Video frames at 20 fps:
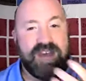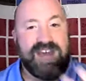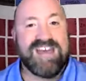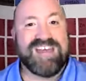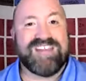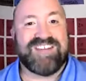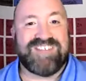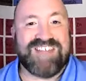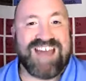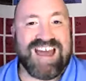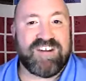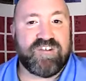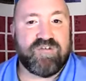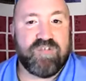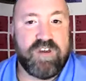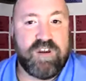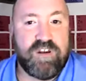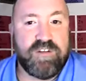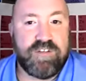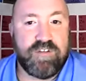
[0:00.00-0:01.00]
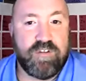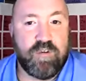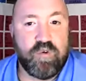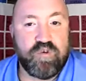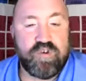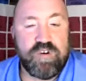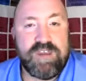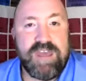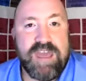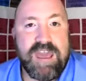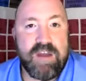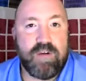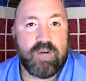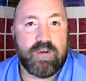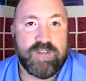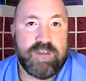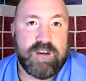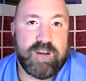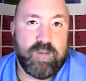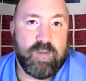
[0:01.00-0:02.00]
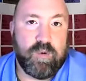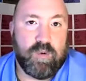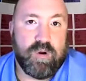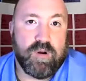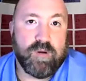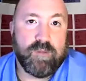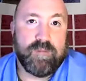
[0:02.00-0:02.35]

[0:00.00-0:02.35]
Saturated solution can't hold any more.